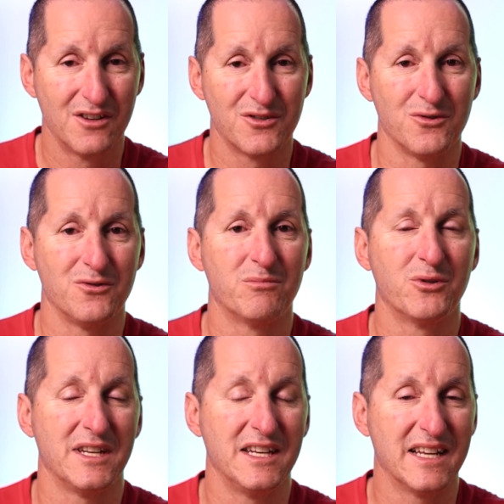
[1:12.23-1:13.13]
to
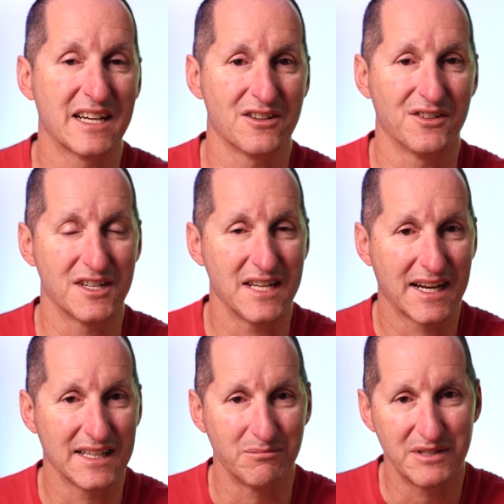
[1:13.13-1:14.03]
put an index on to
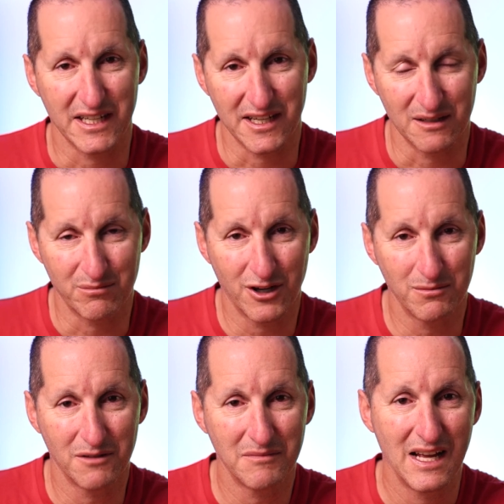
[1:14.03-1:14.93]
tackle a particular
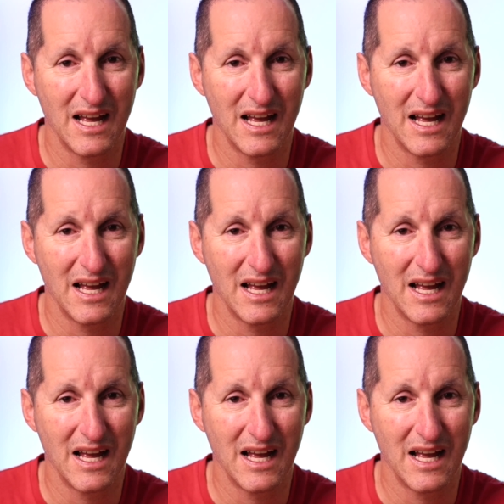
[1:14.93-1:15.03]
problem